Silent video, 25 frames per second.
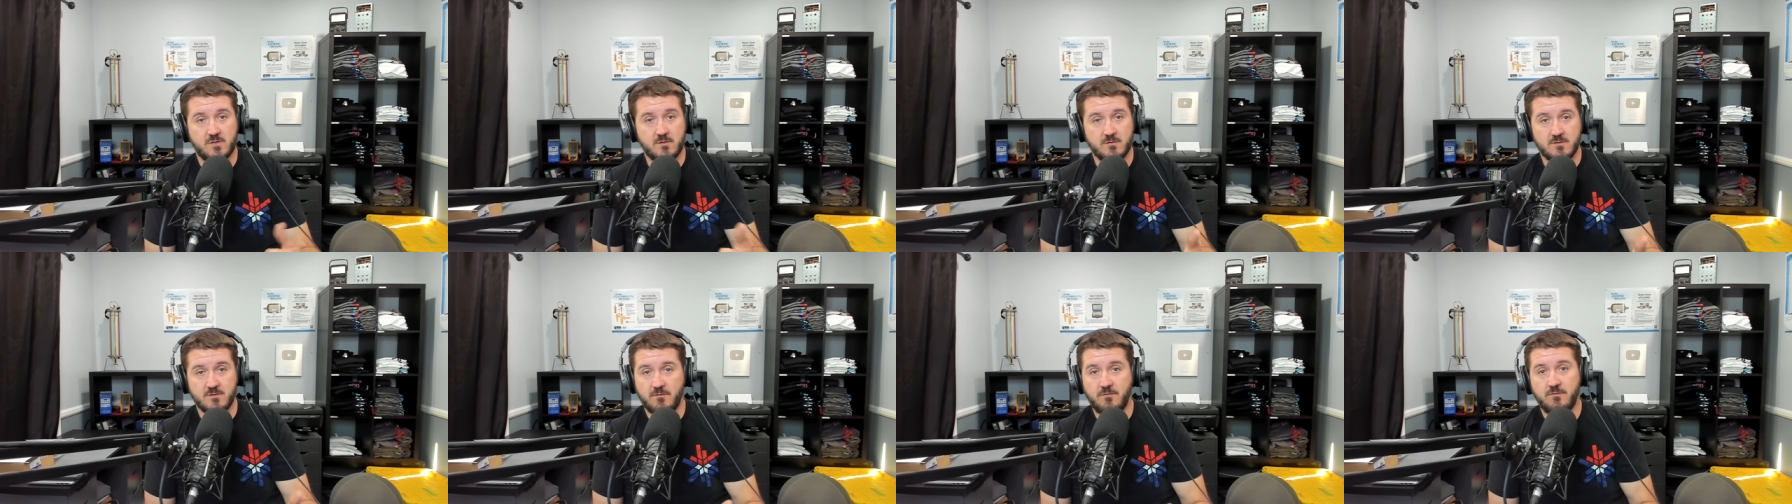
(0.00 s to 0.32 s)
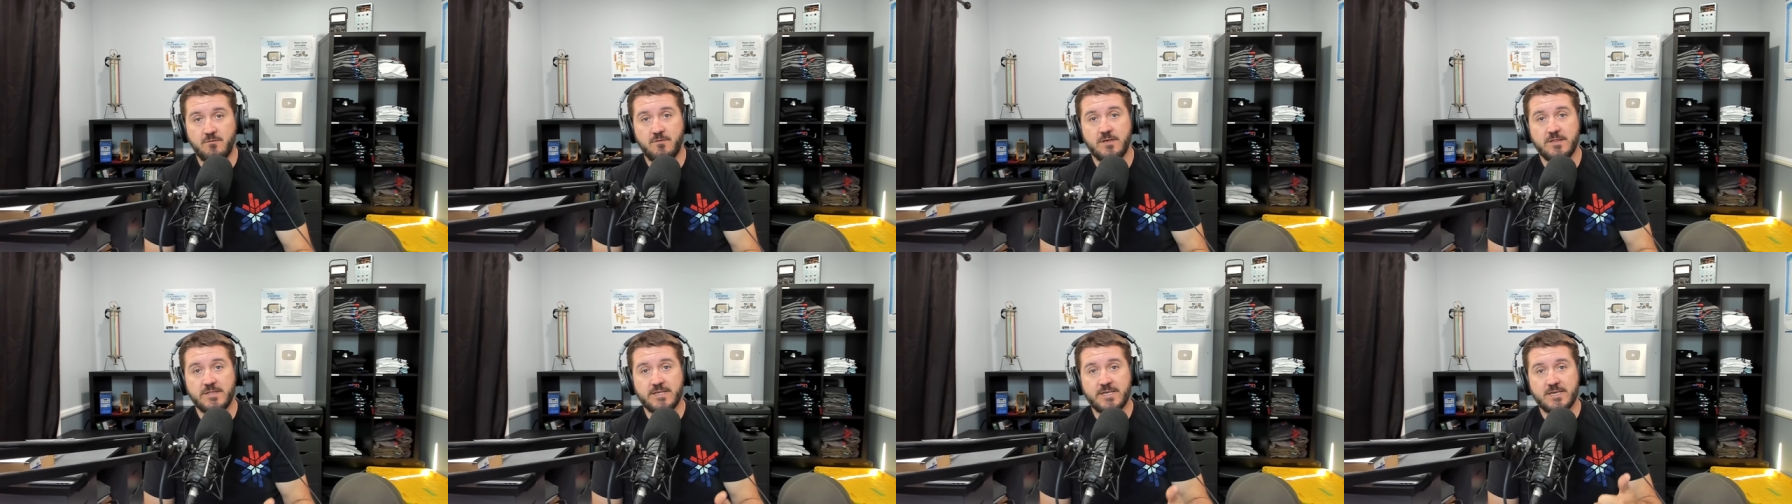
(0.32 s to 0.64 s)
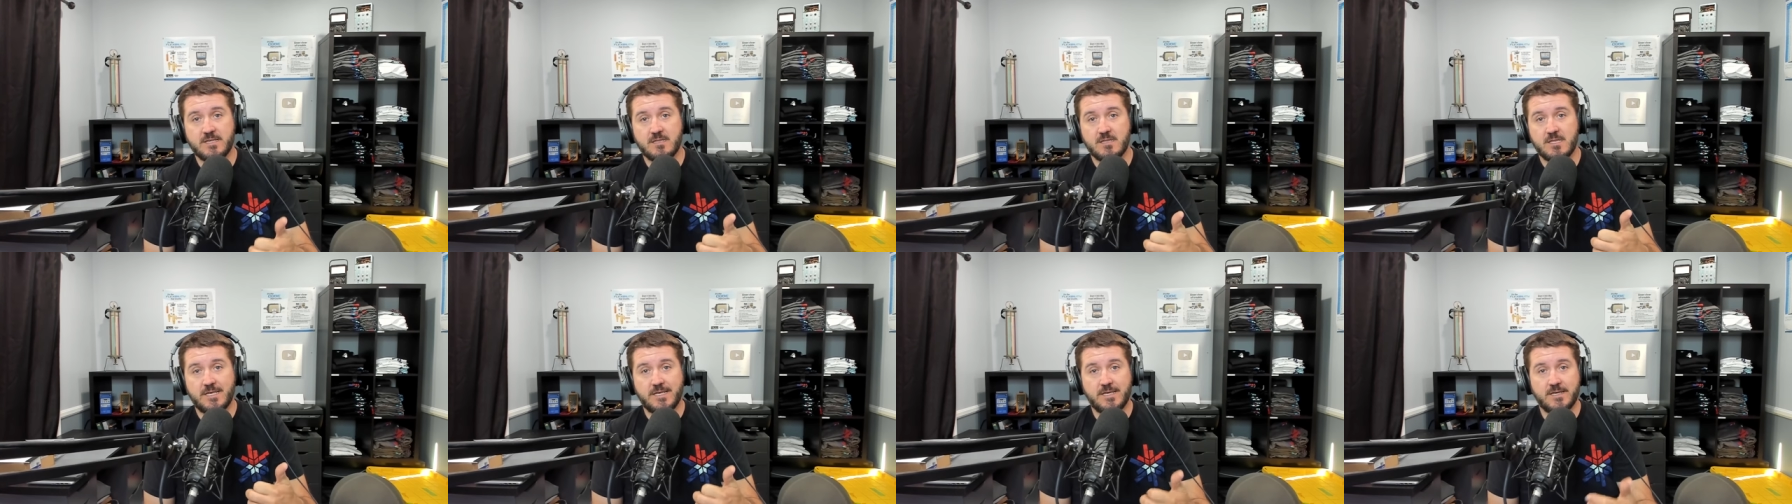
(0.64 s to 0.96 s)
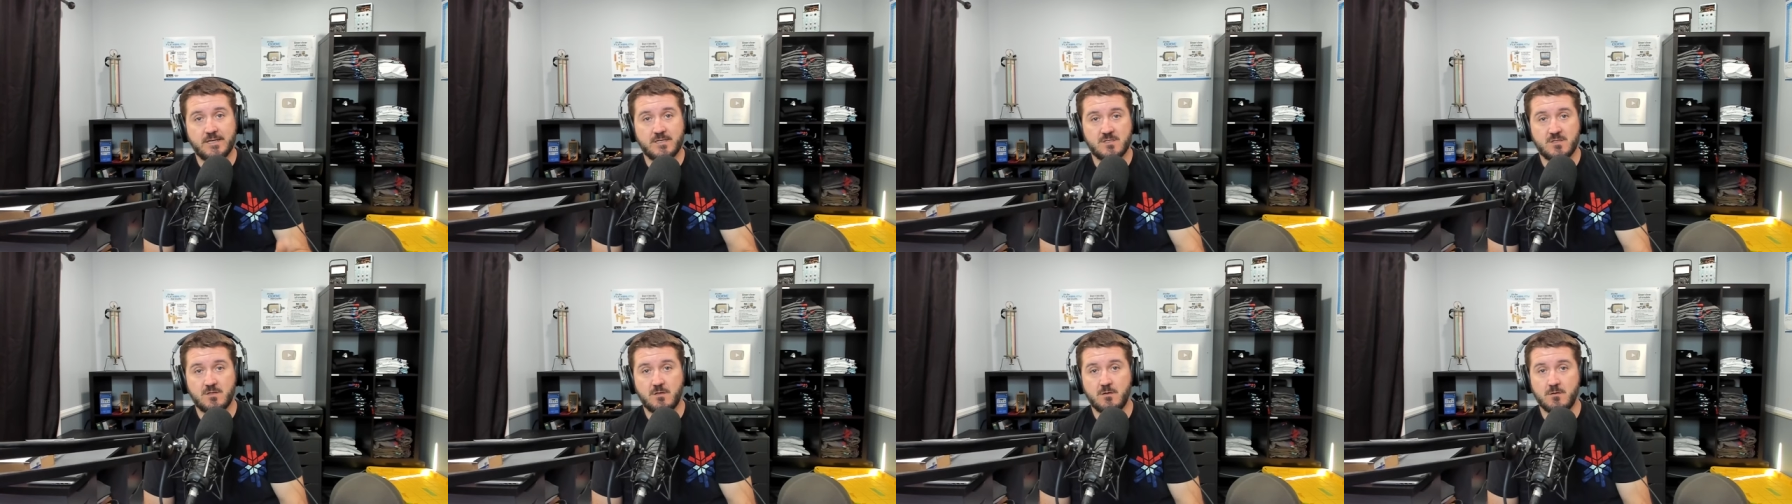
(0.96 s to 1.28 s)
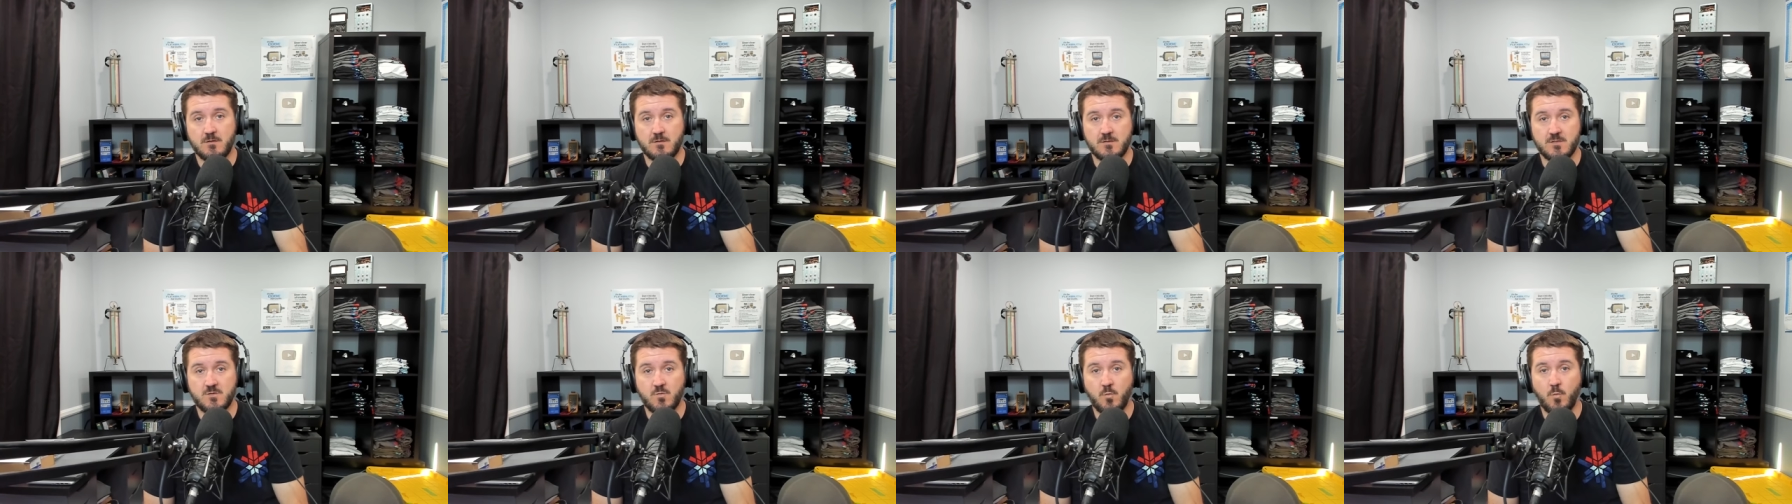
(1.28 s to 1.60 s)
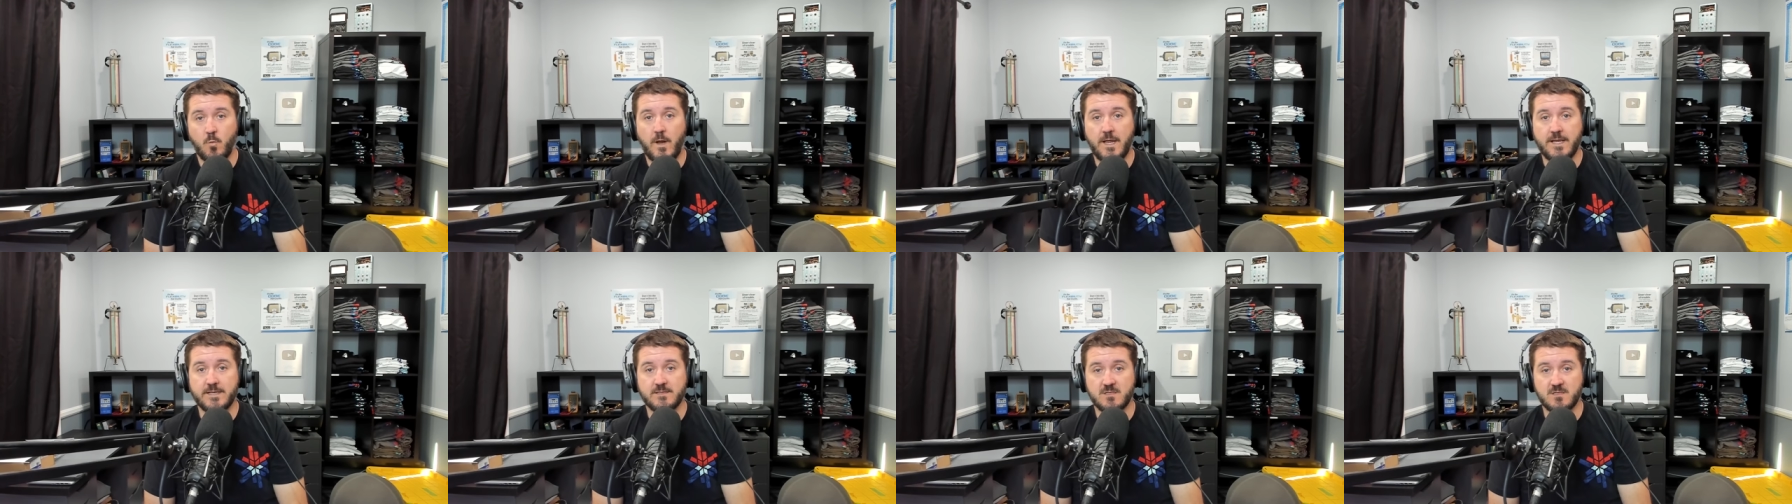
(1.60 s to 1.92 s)
There's affiliate links. There's
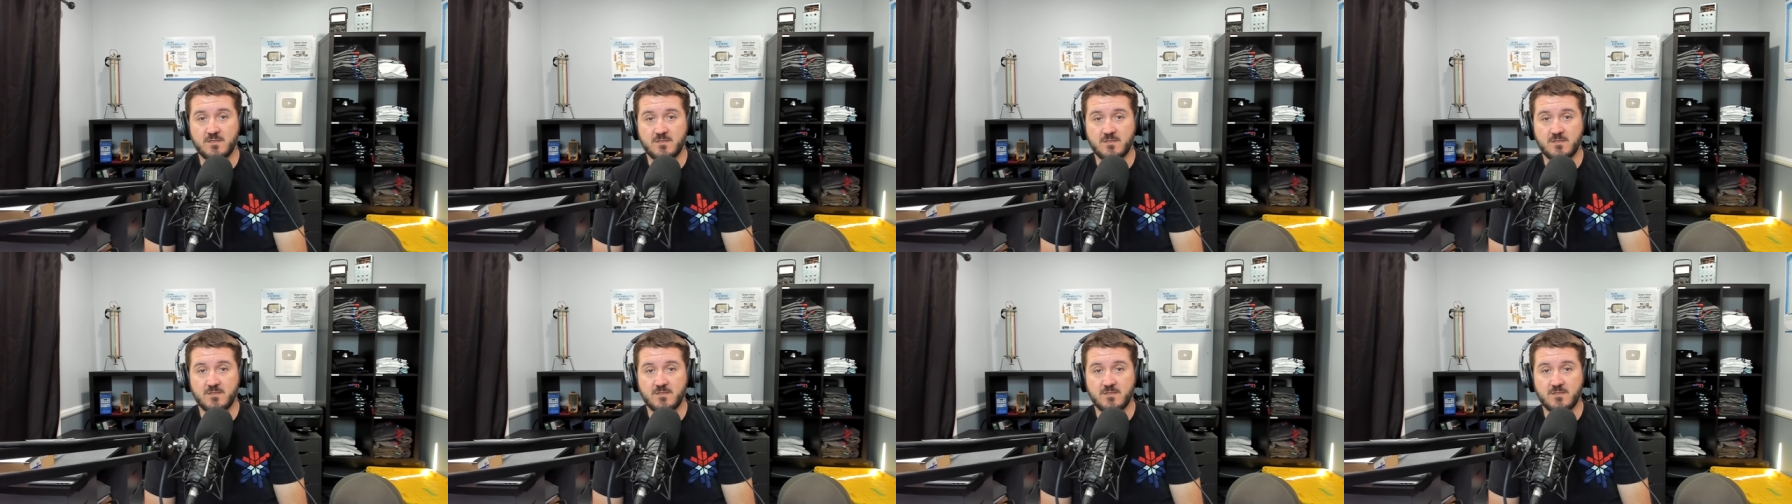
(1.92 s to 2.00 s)
ways